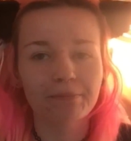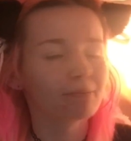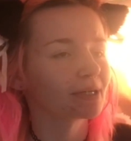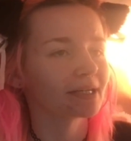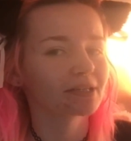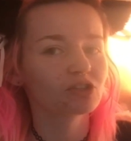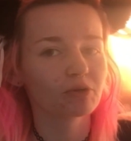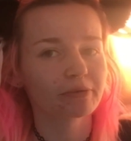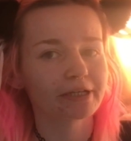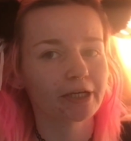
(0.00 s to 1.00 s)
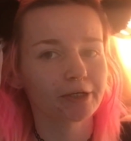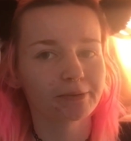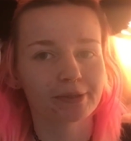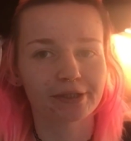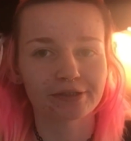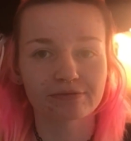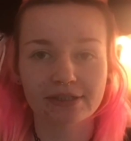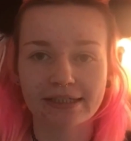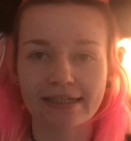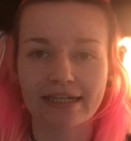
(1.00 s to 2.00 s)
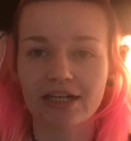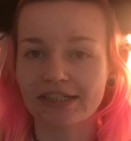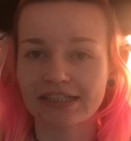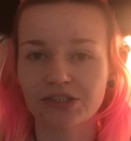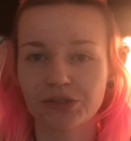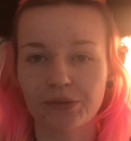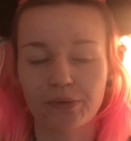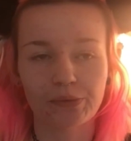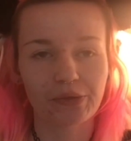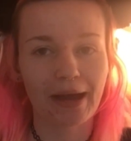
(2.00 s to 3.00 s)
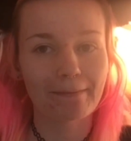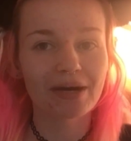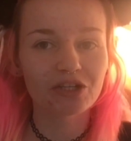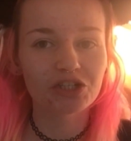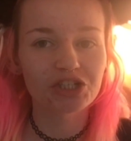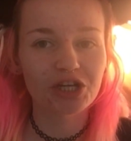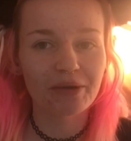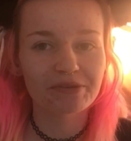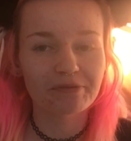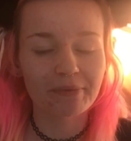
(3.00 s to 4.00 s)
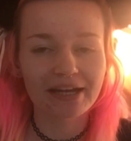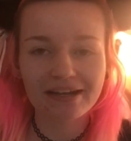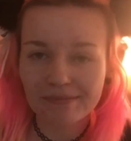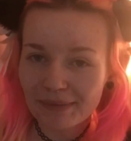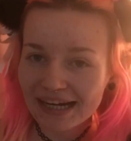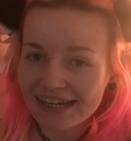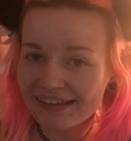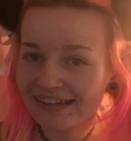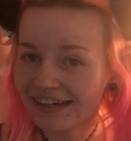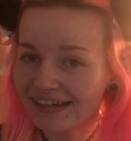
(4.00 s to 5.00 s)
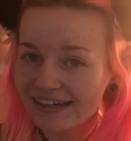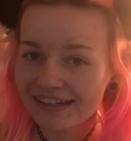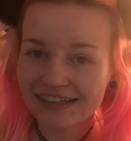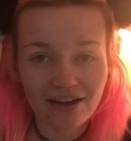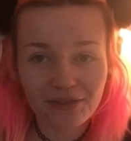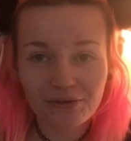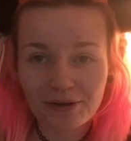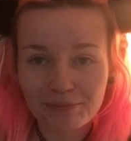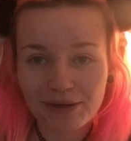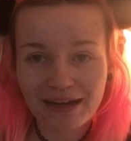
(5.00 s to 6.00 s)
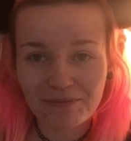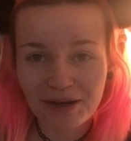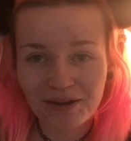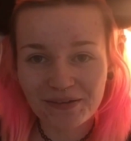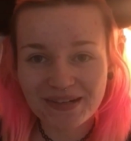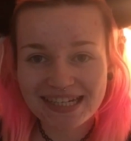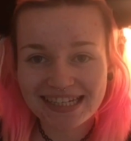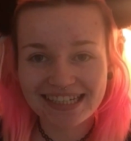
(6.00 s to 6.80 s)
but like 2.0, because really I didn't do that much in terms of makeup back in the day. I thought I'd pull out my old